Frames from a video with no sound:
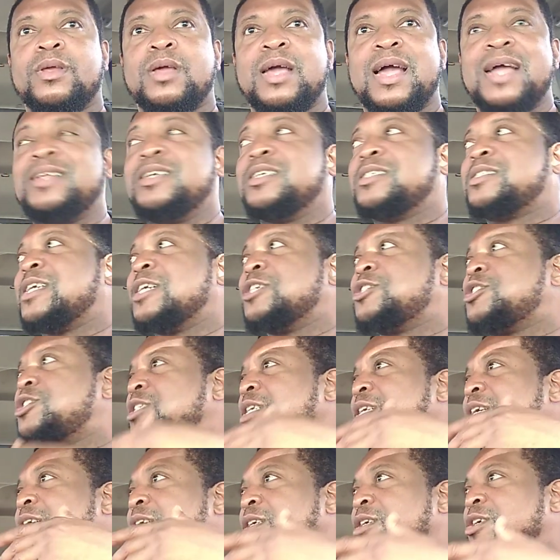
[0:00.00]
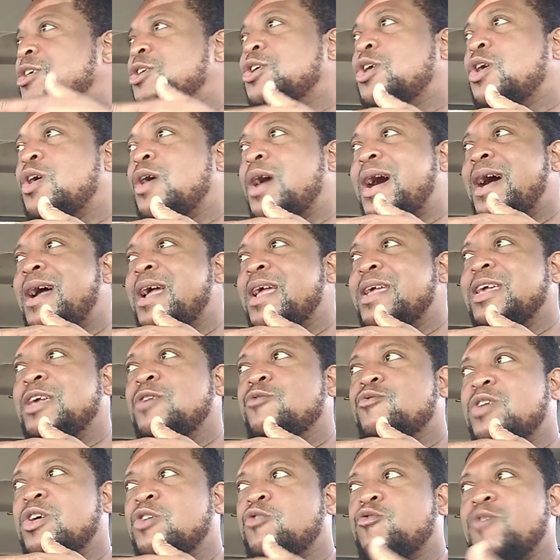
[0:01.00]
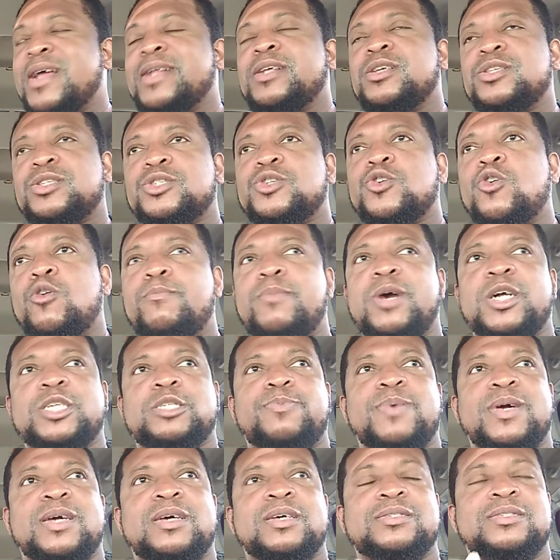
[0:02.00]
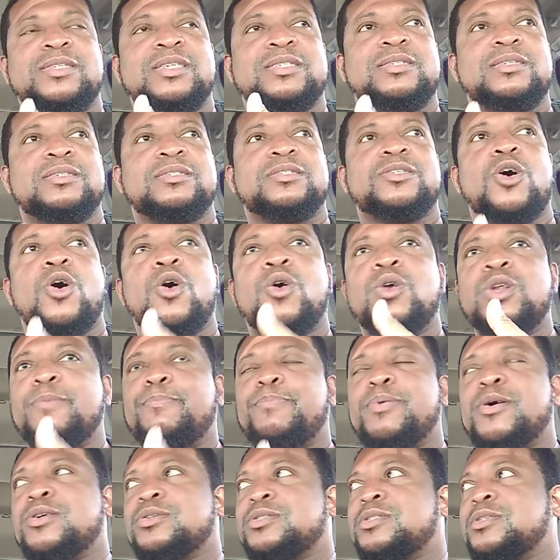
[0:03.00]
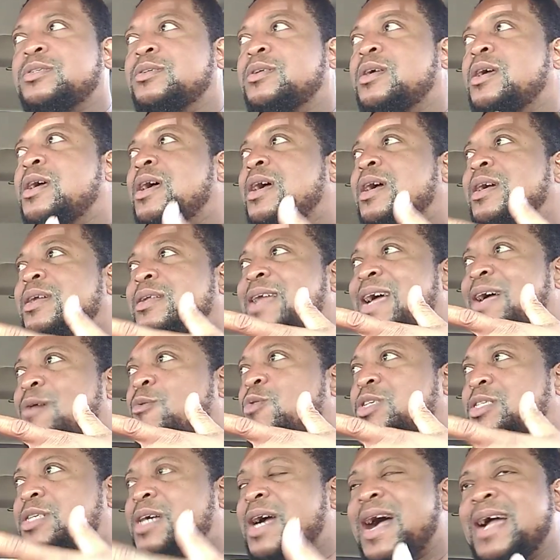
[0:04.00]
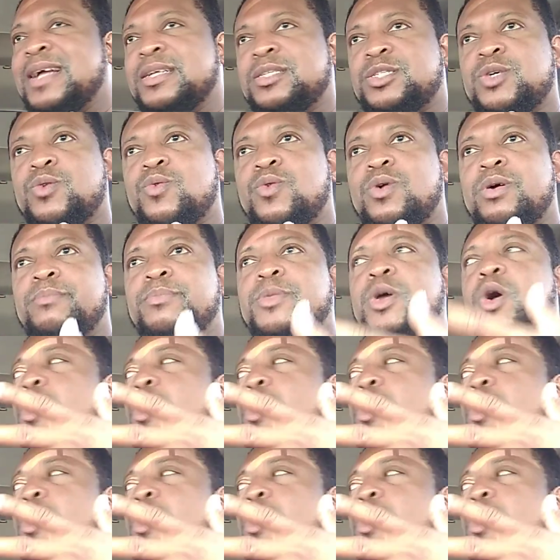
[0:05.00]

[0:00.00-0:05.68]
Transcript: And he says, you know, uh, he regretted so much because this is the only person that was kind to him, the